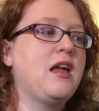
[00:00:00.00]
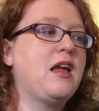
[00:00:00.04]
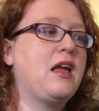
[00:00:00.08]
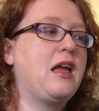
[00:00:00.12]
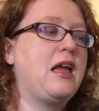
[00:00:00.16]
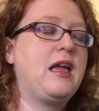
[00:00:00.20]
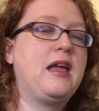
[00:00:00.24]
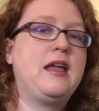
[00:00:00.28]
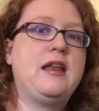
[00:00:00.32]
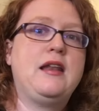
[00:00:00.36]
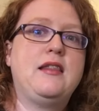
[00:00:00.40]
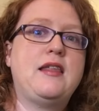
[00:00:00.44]

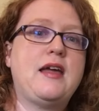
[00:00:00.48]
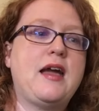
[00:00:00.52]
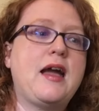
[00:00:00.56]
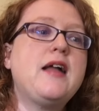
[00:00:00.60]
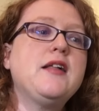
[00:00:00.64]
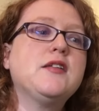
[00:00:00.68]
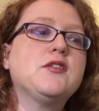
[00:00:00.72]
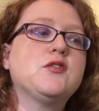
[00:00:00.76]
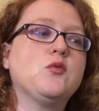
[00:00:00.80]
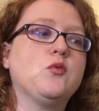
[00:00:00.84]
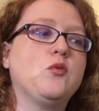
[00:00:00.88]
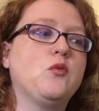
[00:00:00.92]
And
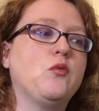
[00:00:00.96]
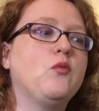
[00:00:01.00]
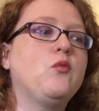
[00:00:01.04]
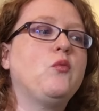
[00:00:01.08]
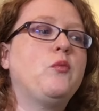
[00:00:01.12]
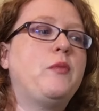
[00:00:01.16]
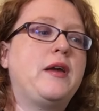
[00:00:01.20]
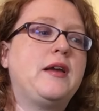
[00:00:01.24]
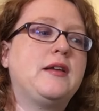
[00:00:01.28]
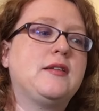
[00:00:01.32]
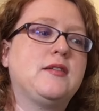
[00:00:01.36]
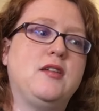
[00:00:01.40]
that
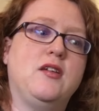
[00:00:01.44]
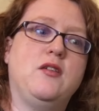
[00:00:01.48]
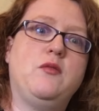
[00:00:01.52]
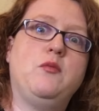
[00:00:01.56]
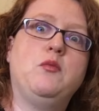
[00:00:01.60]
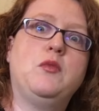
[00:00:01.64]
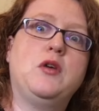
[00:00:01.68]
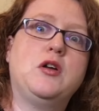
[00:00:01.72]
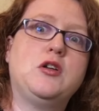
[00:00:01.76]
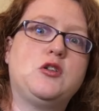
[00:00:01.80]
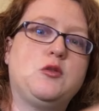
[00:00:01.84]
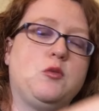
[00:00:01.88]
makes it
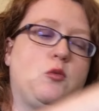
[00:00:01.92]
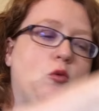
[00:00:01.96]
much